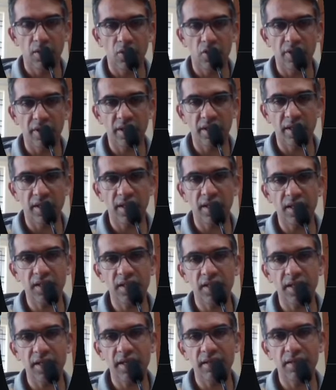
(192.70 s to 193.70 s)
okay then I
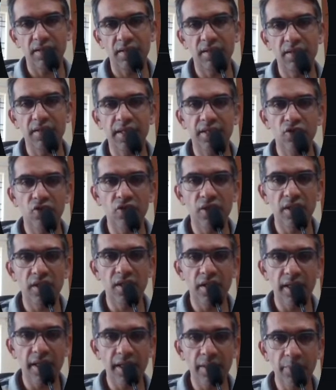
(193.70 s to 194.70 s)
asked like this is actually
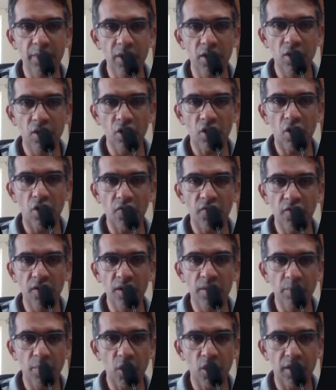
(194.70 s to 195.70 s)
the label of
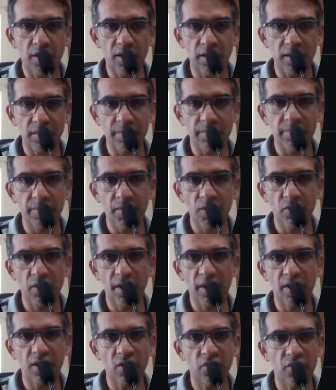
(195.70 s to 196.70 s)
a bottle
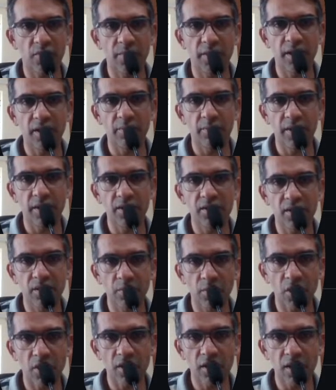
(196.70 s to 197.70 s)
okay of a med medicine
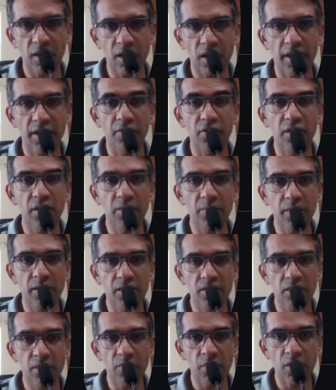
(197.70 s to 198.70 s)
bottle Ayurvedic
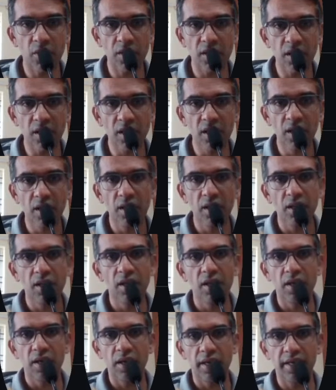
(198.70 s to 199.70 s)
medicine bottle
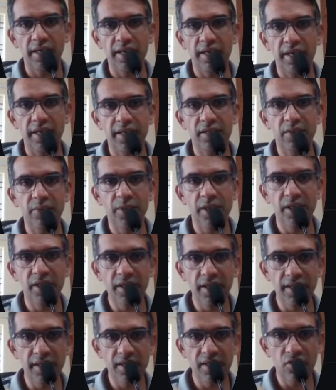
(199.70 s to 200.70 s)
and it had some
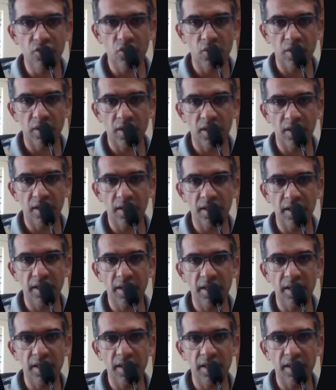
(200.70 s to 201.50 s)
ingredients over here. Then I